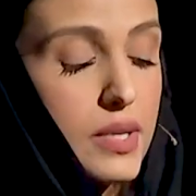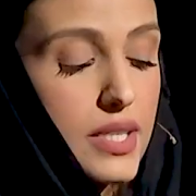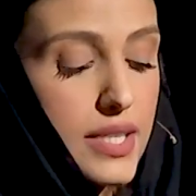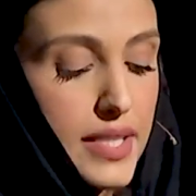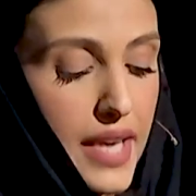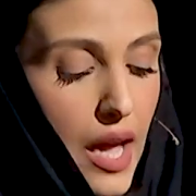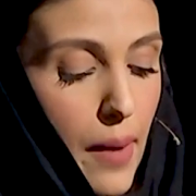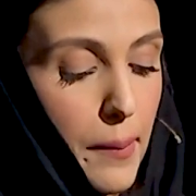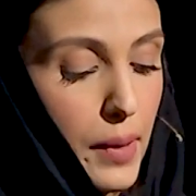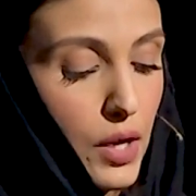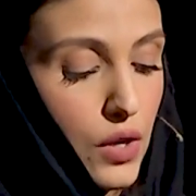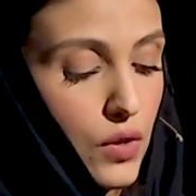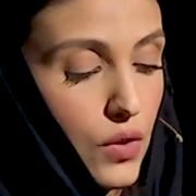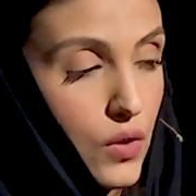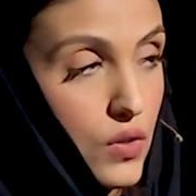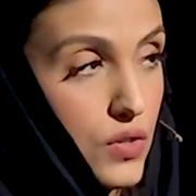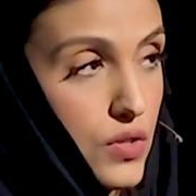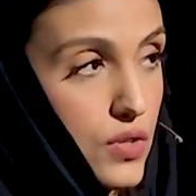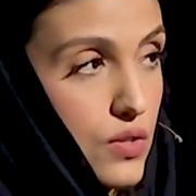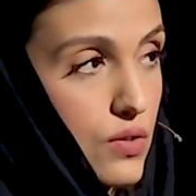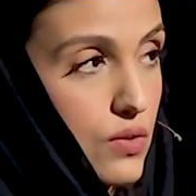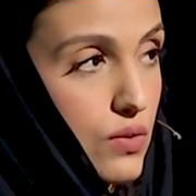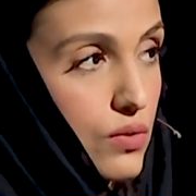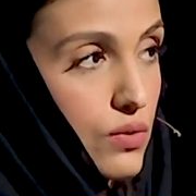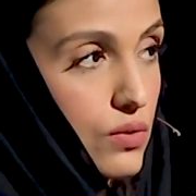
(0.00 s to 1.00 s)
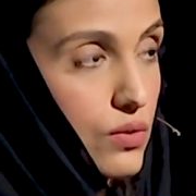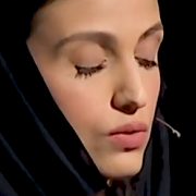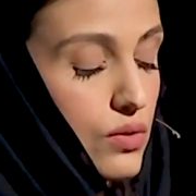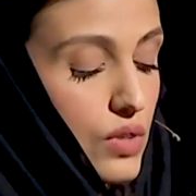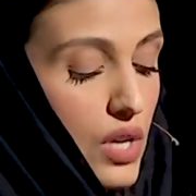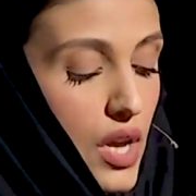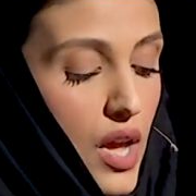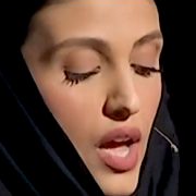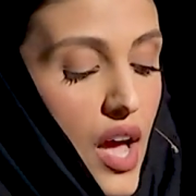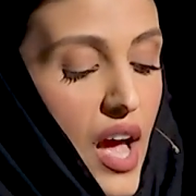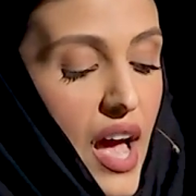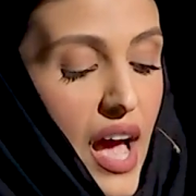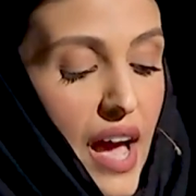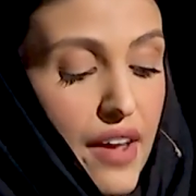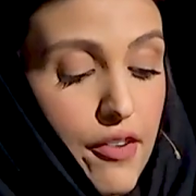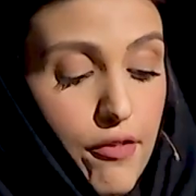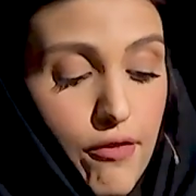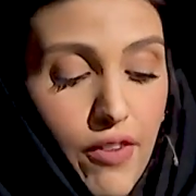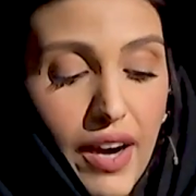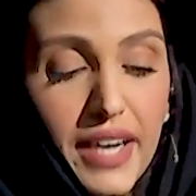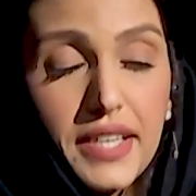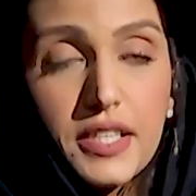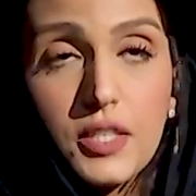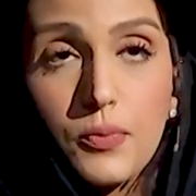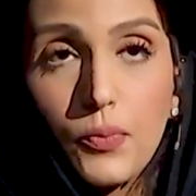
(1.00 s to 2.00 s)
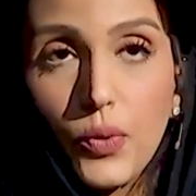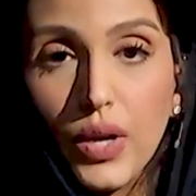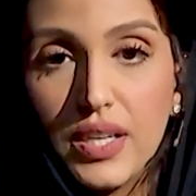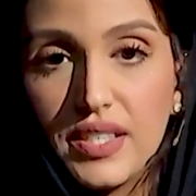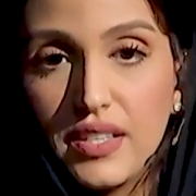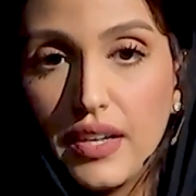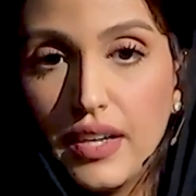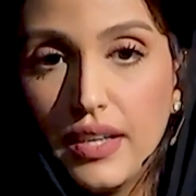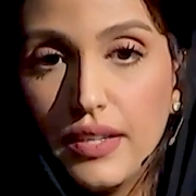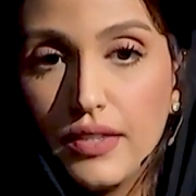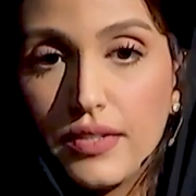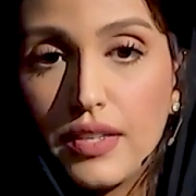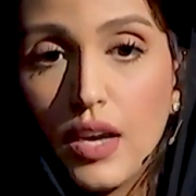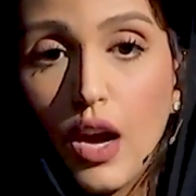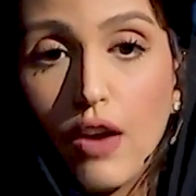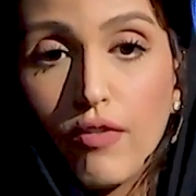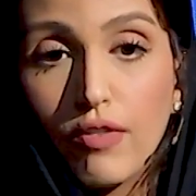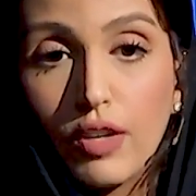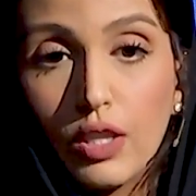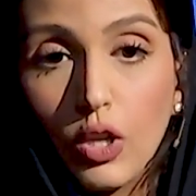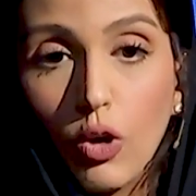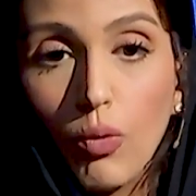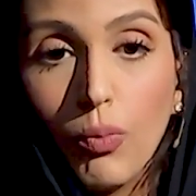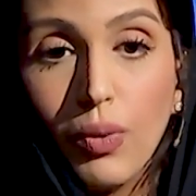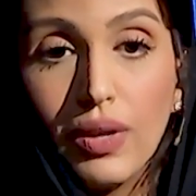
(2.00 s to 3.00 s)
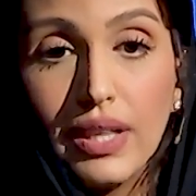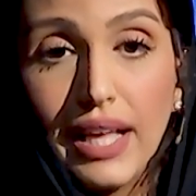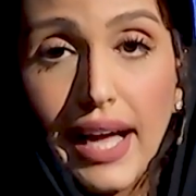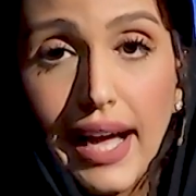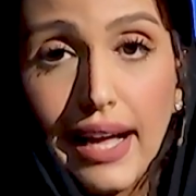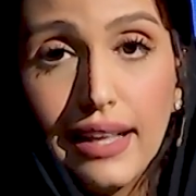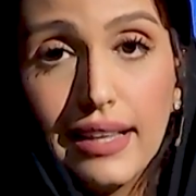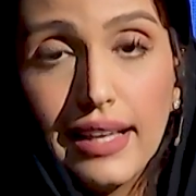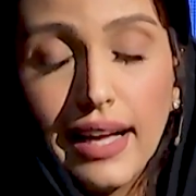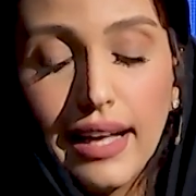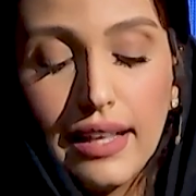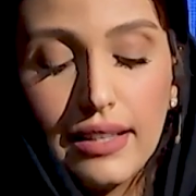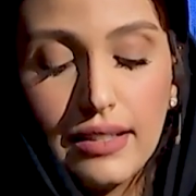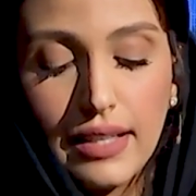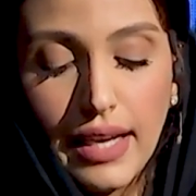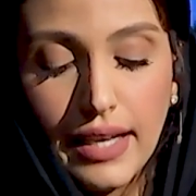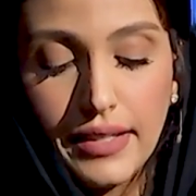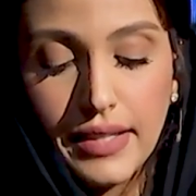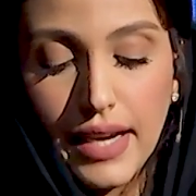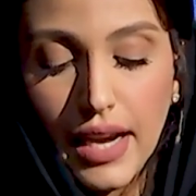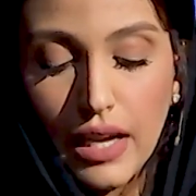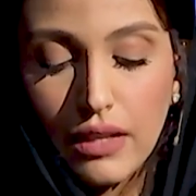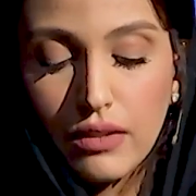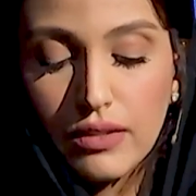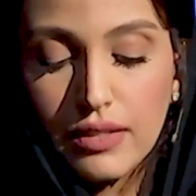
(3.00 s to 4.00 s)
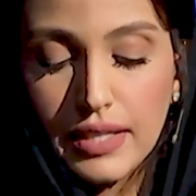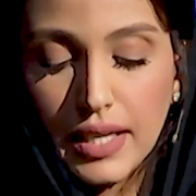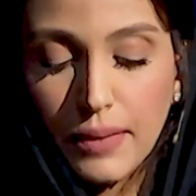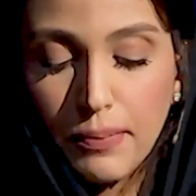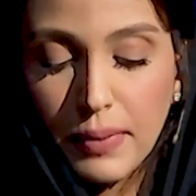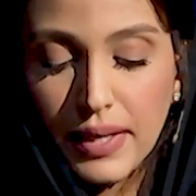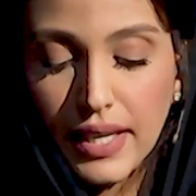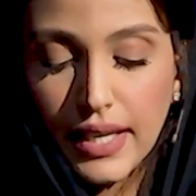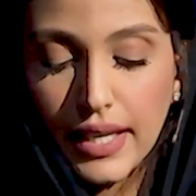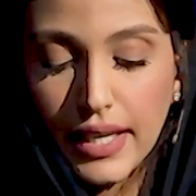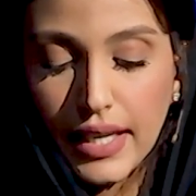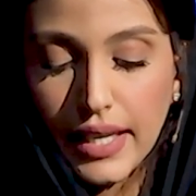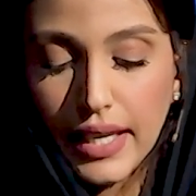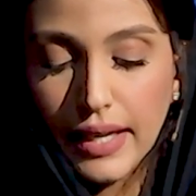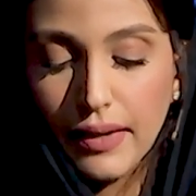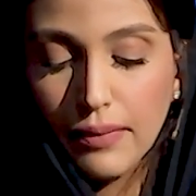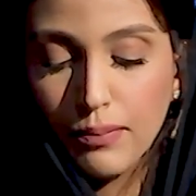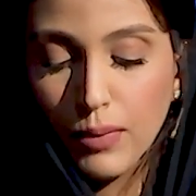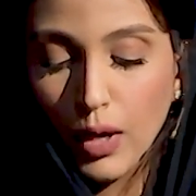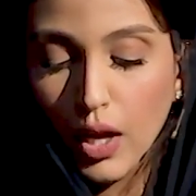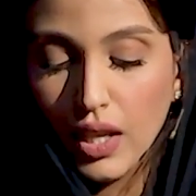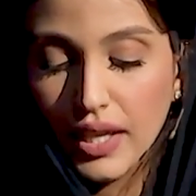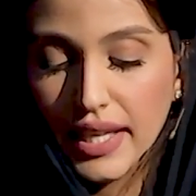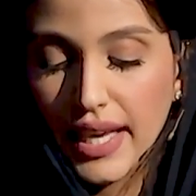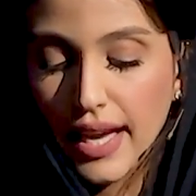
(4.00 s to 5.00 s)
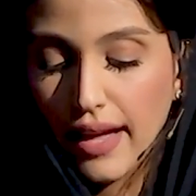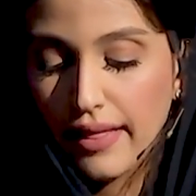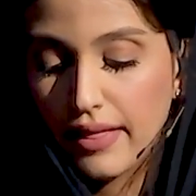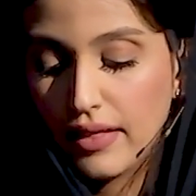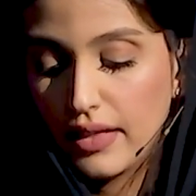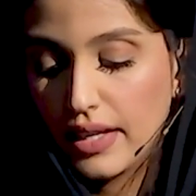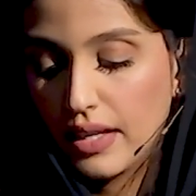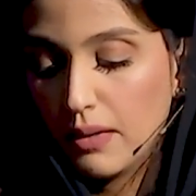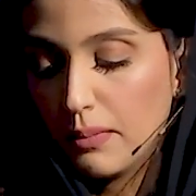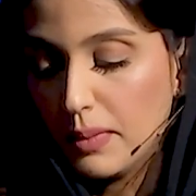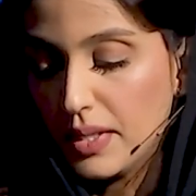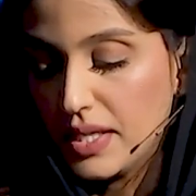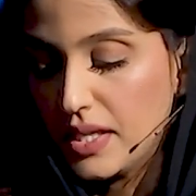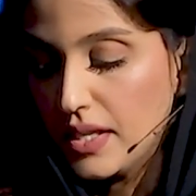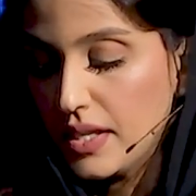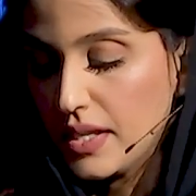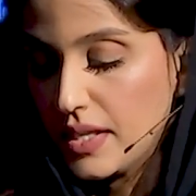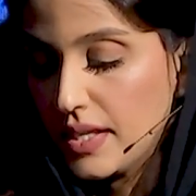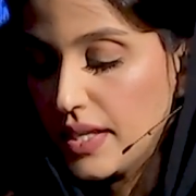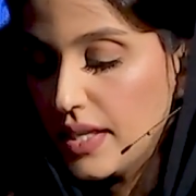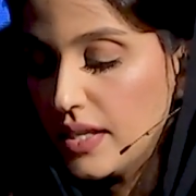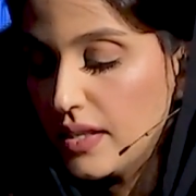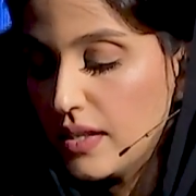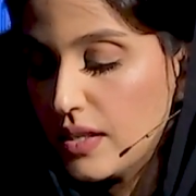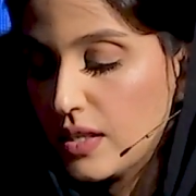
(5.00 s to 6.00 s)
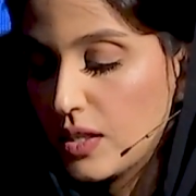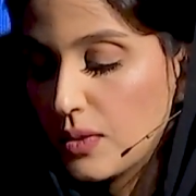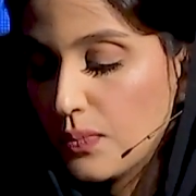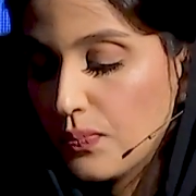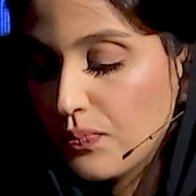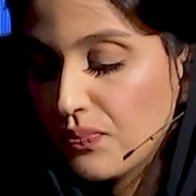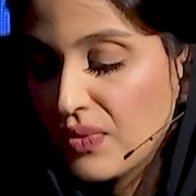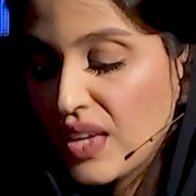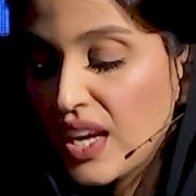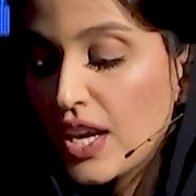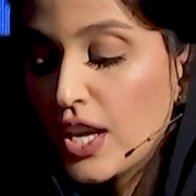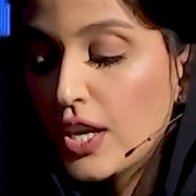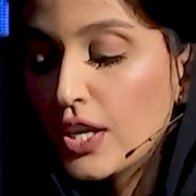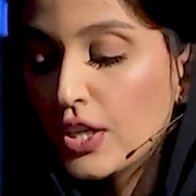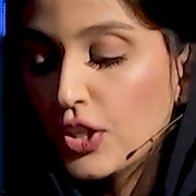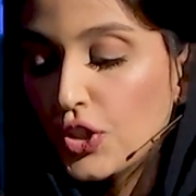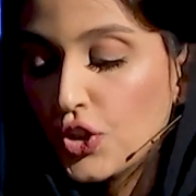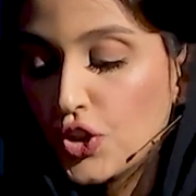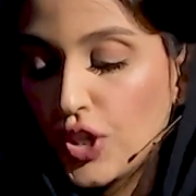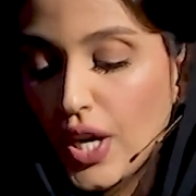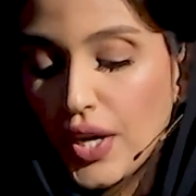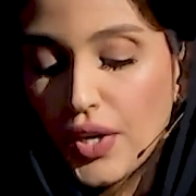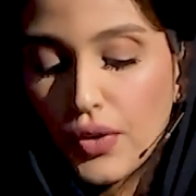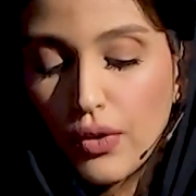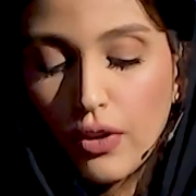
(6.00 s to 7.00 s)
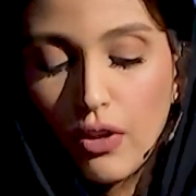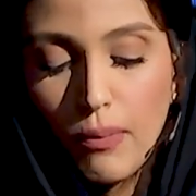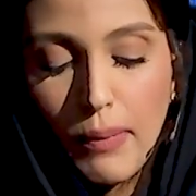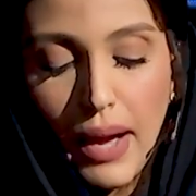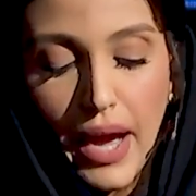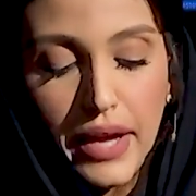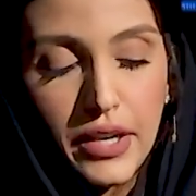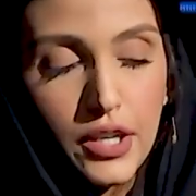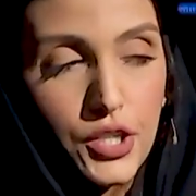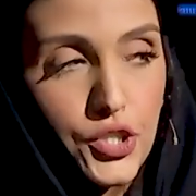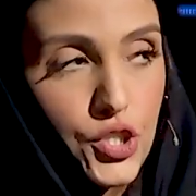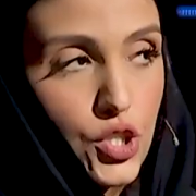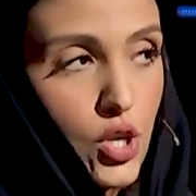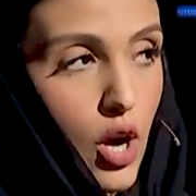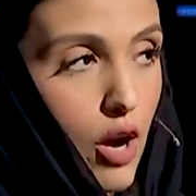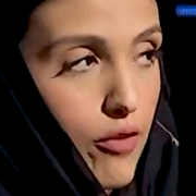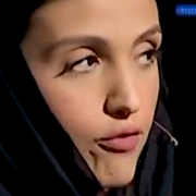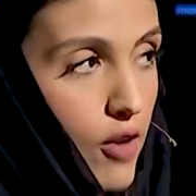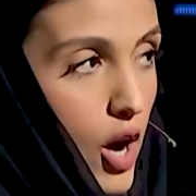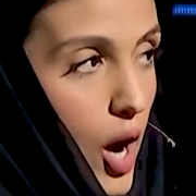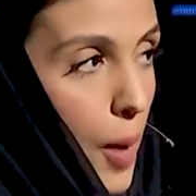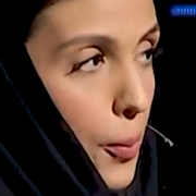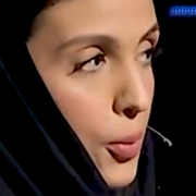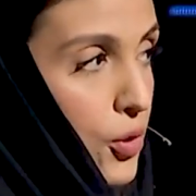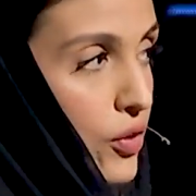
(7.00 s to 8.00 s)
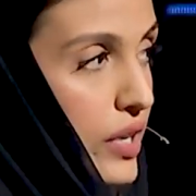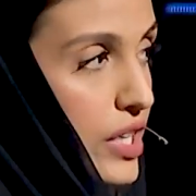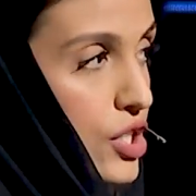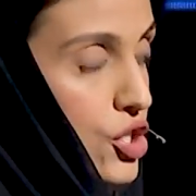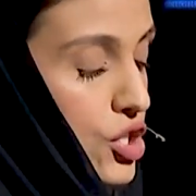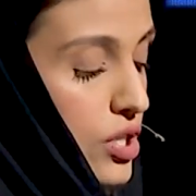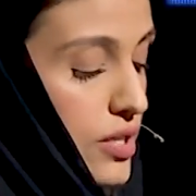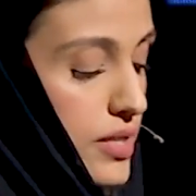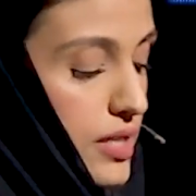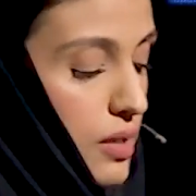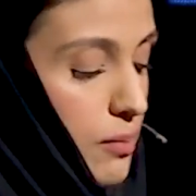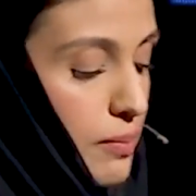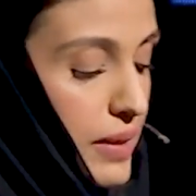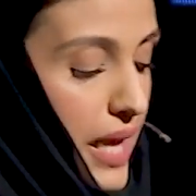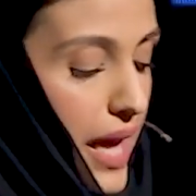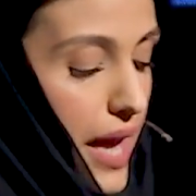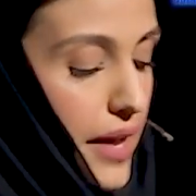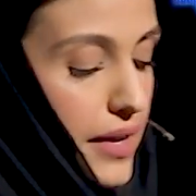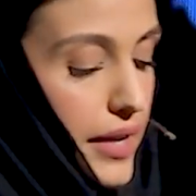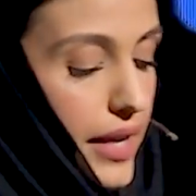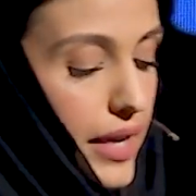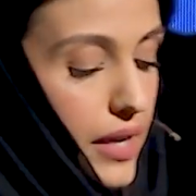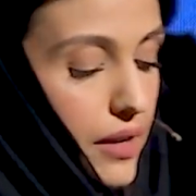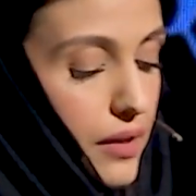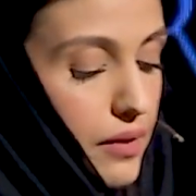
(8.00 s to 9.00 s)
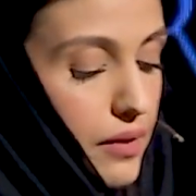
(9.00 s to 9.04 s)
Chemicals and Vice President of Global LL and LDPE polyethylene businesses, General Manager of Operations and Planning